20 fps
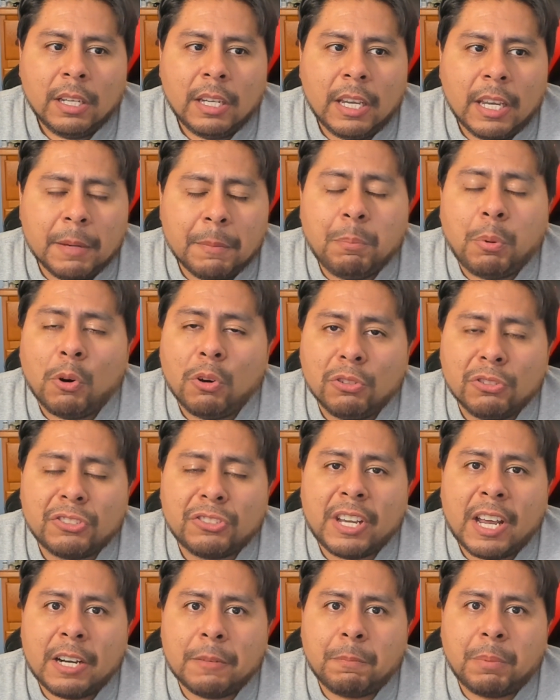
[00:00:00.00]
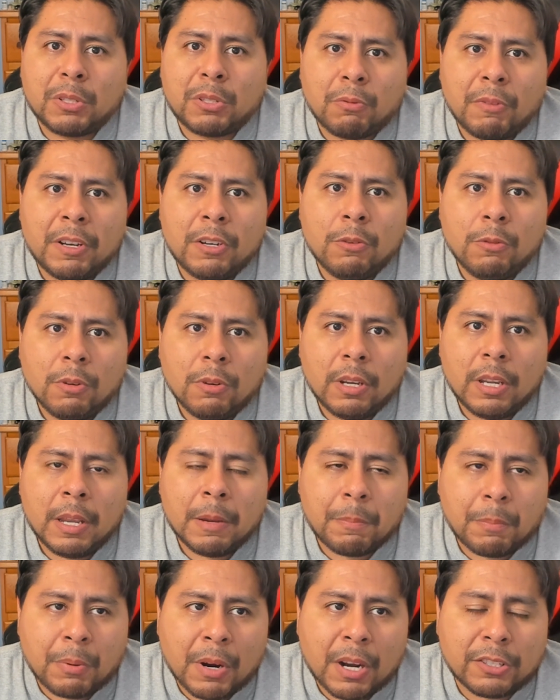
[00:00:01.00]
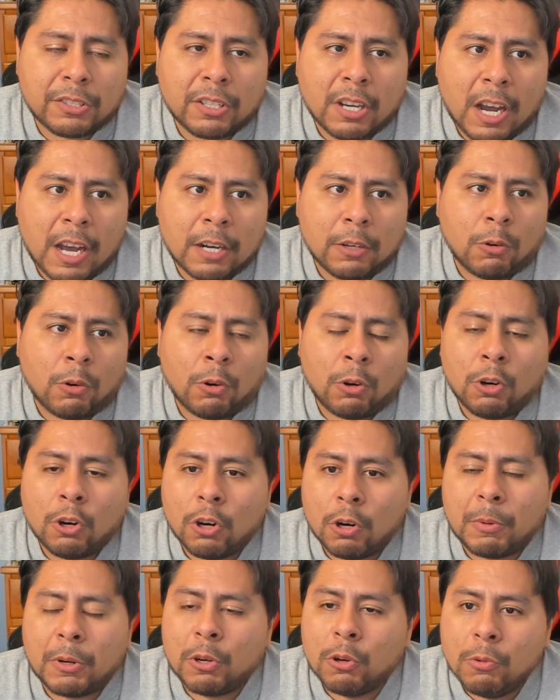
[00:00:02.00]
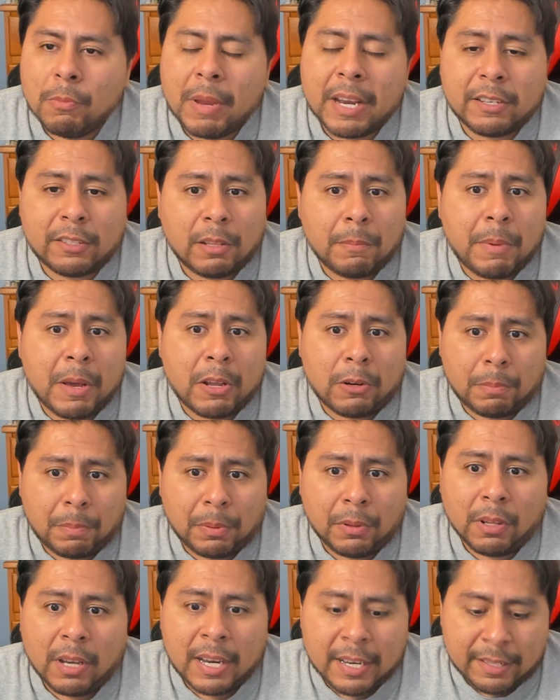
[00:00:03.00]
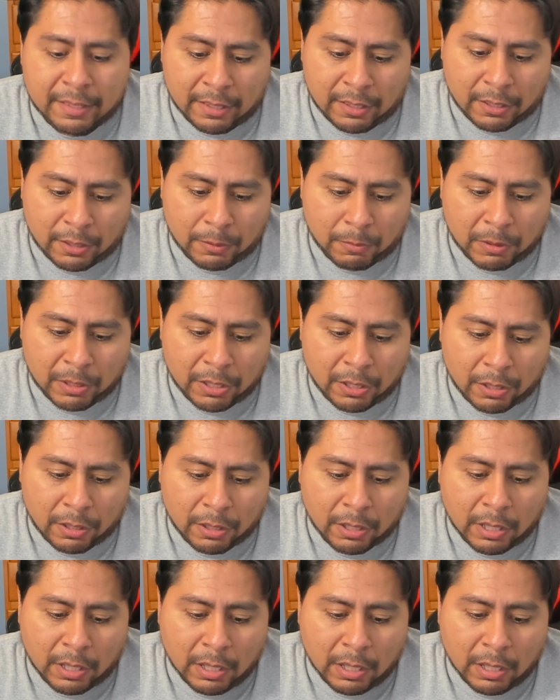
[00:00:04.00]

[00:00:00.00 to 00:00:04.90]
It boils down between if Prescott or Herbert, who makes the better plays in this one here.